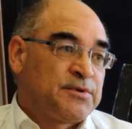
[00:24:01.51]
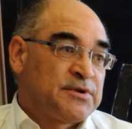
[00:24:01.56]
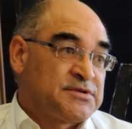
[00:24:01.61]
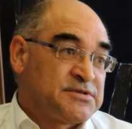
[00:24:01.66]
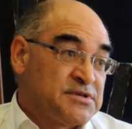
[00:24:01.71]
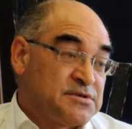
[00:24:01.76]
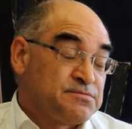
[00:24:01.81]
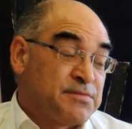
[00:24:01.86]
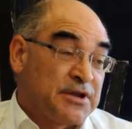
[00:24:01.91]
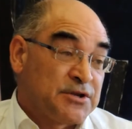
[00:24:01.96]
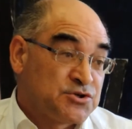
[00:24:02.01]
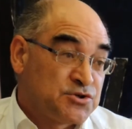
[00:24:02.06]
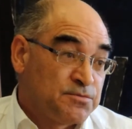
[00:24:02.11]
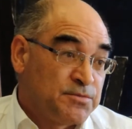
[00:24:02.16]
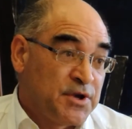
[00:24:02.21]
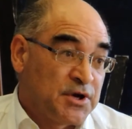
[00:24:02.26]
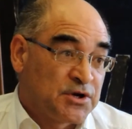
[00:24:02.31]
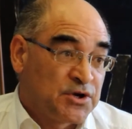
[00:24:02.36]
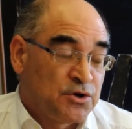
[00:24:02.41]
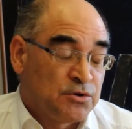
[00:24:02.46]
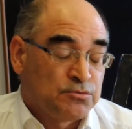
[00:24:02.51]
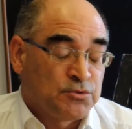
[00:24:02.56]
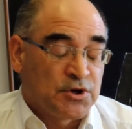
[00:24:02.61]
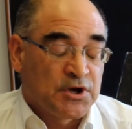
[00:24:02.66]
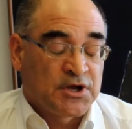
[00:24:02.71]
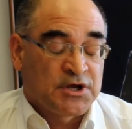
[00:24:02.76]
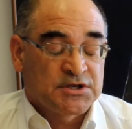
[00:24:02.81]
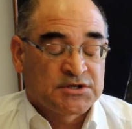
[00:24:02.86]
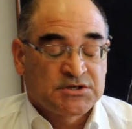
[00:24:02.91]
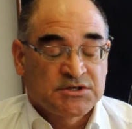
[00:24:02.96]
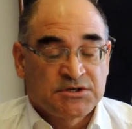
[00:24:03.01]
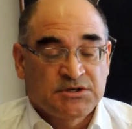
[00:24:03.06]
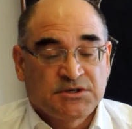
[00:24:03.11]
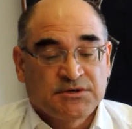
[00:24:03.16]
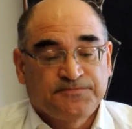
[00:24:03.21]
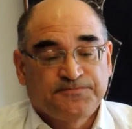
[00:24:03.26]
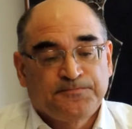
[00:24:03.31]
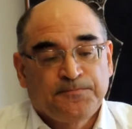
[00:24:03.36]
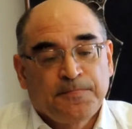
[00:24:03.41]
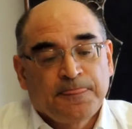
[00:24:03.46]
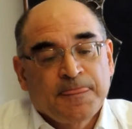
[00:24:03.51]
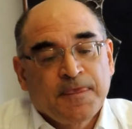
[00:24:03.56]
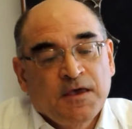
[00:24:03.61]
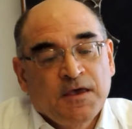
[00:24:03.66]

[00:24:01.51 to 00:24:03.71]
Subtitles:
surplus is meant to be accumulated.